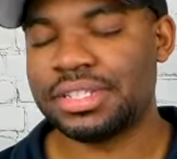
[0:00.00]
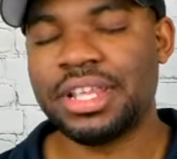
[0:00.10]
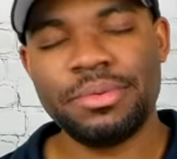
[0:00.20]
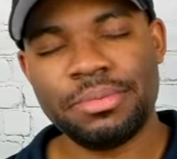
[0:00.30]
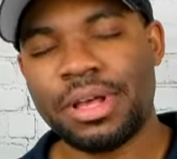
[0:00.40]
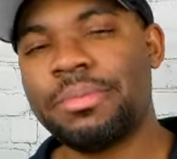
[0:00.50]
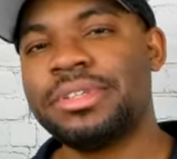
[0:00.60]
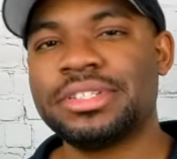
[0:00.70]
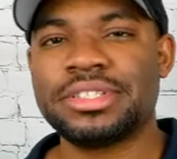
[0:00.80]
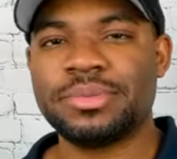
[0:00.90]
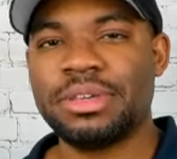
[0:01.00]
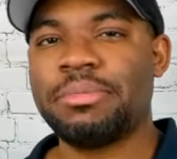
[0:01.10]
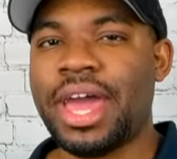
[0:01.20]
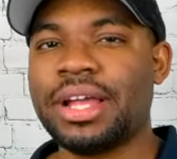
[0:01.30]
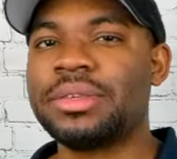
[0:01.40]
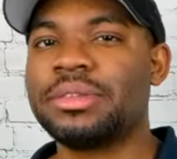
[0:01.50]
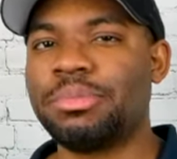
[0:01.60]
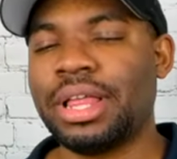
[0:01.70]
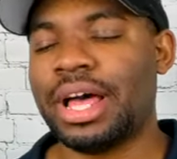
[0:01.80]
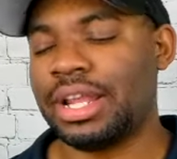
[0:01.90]
and then we'll probably just swing back to the
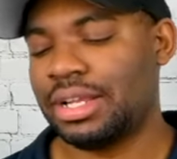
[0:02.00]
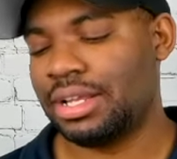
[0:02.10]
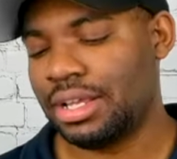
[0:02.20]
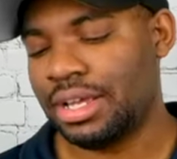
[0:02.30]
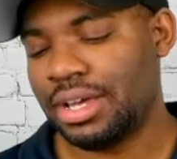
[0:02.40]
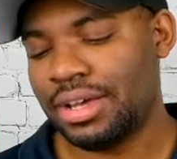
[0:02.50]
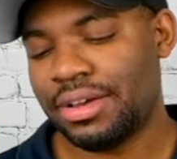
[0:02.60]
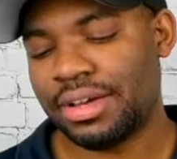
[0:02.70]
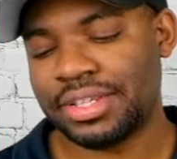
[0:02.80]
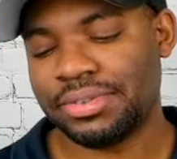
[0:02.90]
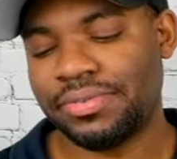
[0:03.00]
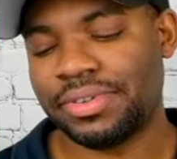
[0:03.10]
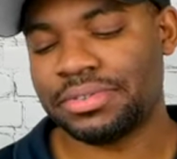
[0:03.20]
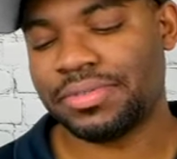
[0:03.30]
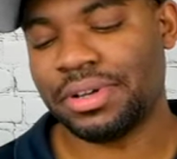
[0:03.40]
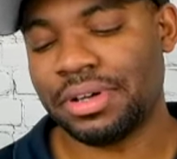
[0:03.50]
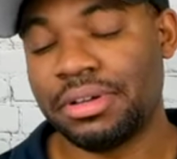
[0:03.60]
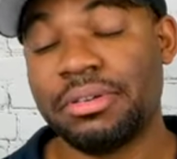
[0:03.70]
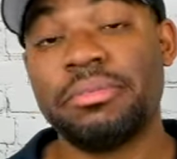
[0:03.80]
plot. Okay, so first of all,